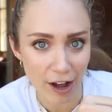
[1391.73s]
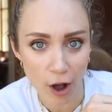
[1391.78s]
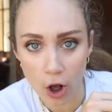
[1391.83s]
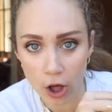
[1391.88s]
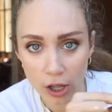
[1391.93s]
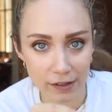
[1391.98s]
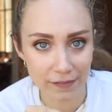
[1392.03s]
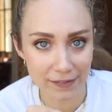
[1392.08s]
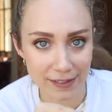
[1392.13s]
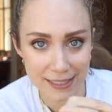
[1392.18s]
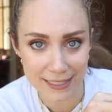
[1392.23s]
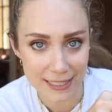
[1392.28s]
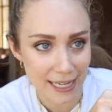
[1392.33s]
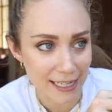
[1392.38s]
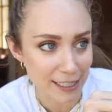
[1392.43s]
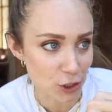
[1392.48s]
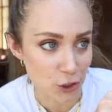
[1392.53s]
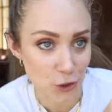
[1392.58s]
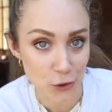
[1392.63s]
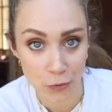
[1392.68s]
all of this
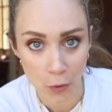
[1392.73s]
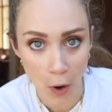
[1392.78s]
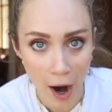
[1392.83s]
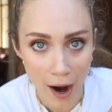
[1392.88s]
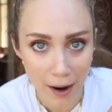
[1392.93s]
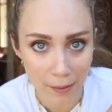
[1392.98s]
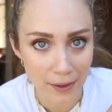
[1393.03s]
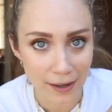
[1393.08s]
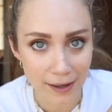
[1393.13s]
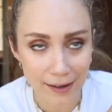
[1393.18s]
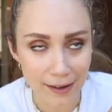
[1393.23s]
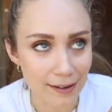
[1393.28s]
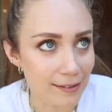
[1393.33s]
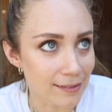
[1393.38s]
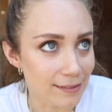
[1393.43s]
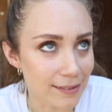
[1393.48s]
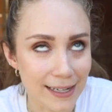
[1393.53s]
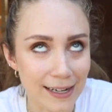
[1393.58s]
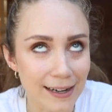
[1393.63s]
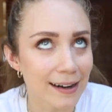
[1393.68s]
like drama
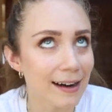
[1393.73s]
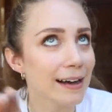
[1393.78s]
earlier.